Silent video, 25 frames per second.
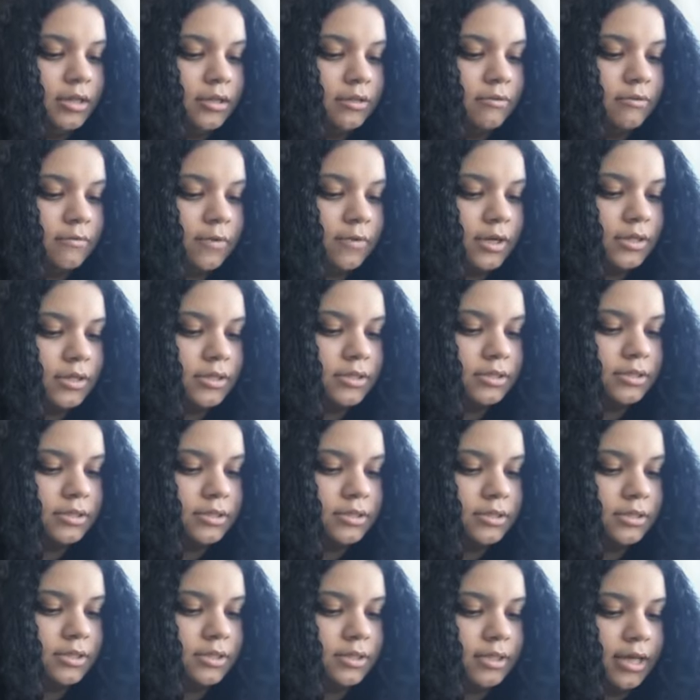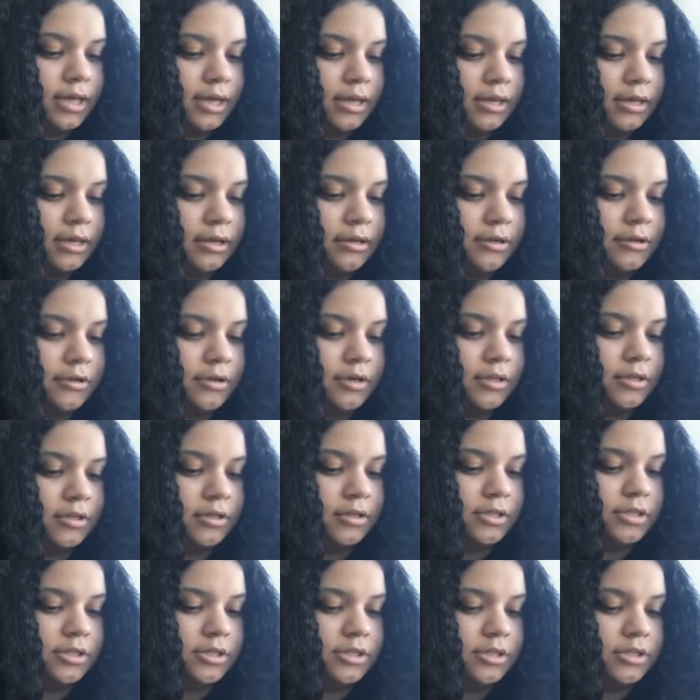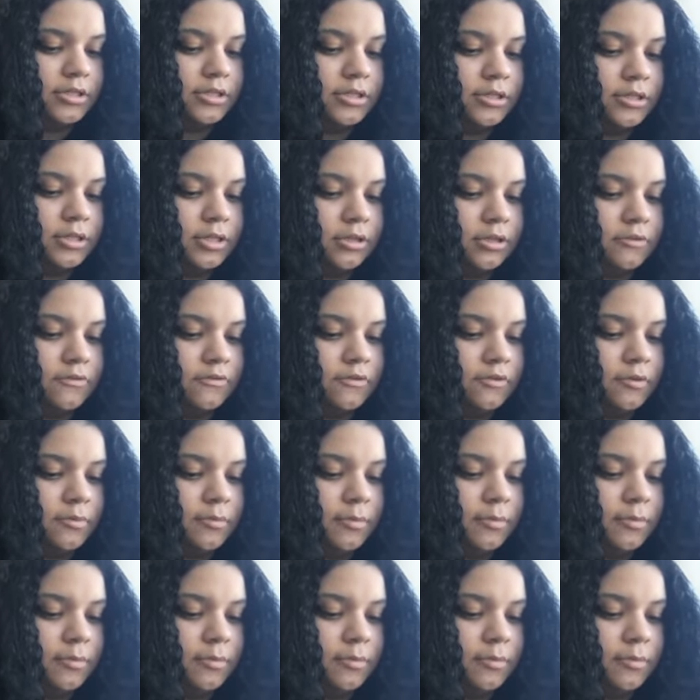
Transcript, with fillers: Then why does the, that anger unleash itself